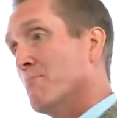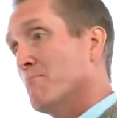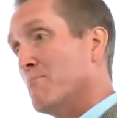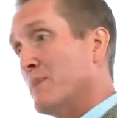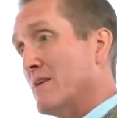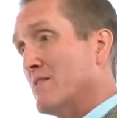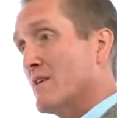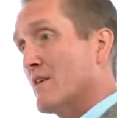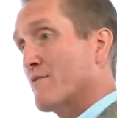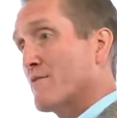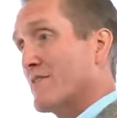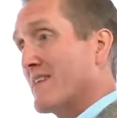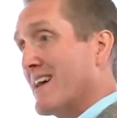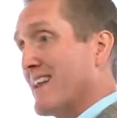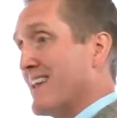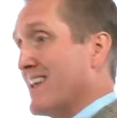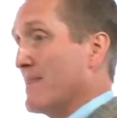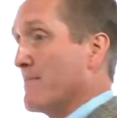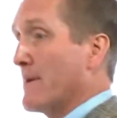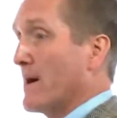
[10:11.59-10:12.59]
be there for
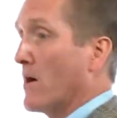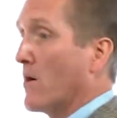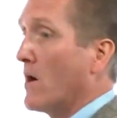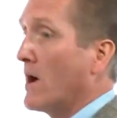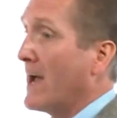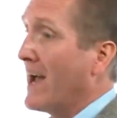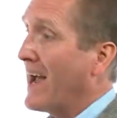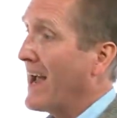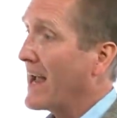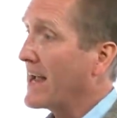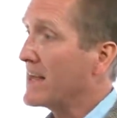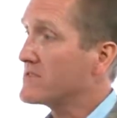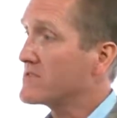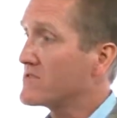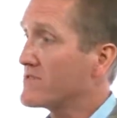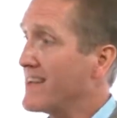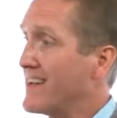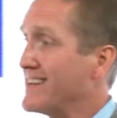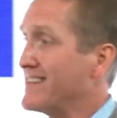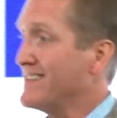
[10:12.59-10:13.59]
that email, answer
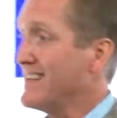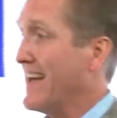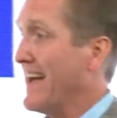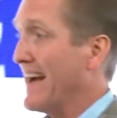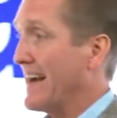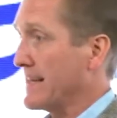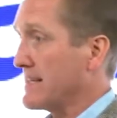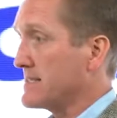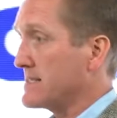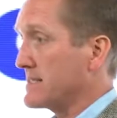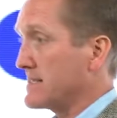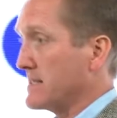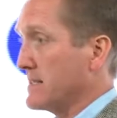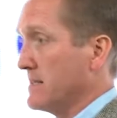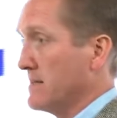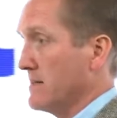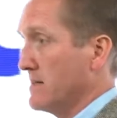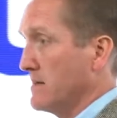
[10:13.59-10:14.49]
that text,